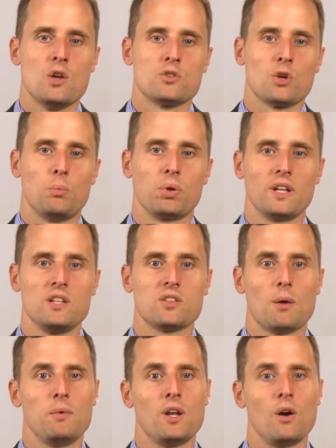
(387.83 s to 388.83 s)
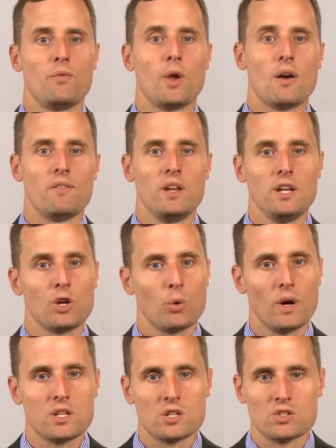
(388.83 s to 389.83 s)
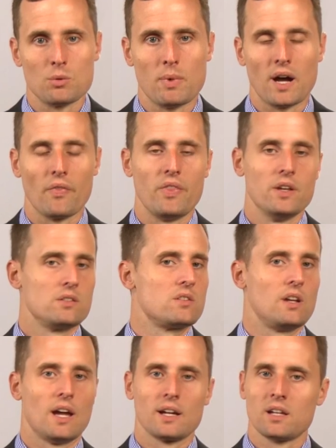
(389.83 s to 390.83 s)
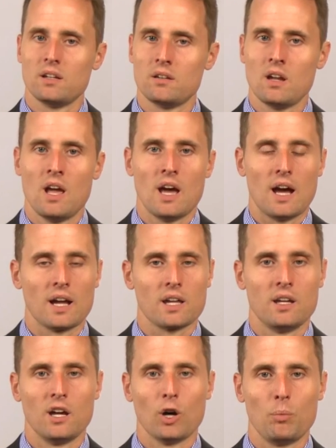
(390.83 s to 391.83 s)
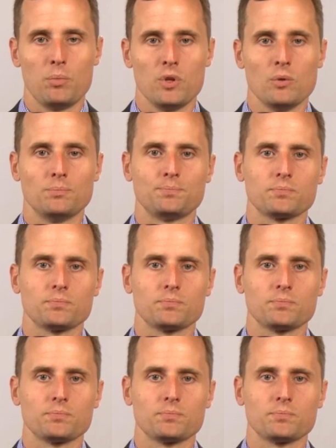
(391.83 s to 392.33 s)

So please let me know if you have any questions about this, and I can help you.